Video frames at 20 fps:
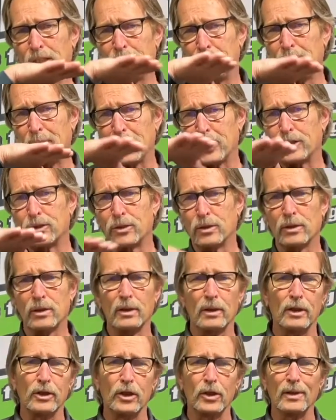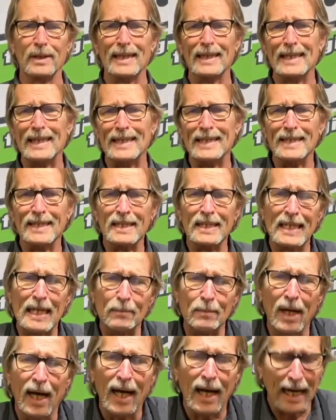make sure that you're hitting the
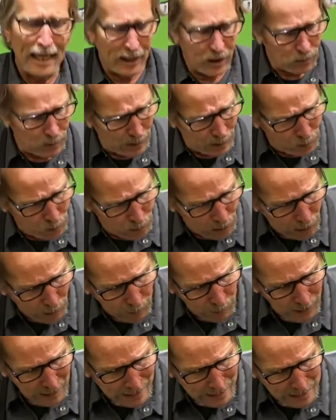same height requirement